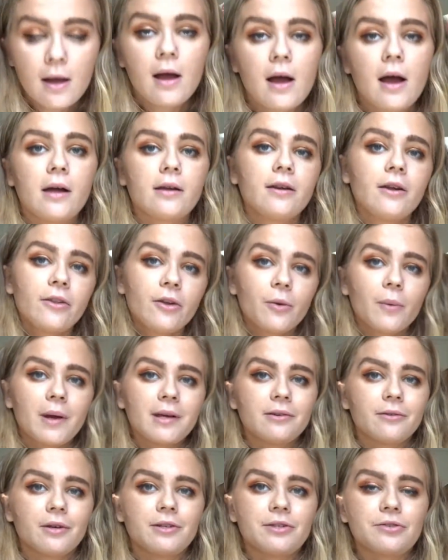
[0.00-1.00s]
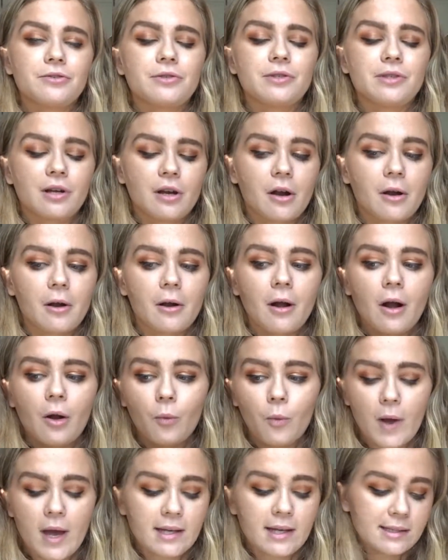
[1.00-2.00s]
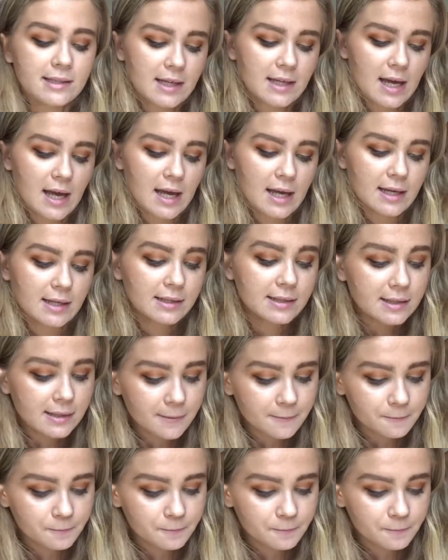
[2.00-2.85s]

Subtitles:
Another way to reduce your waste is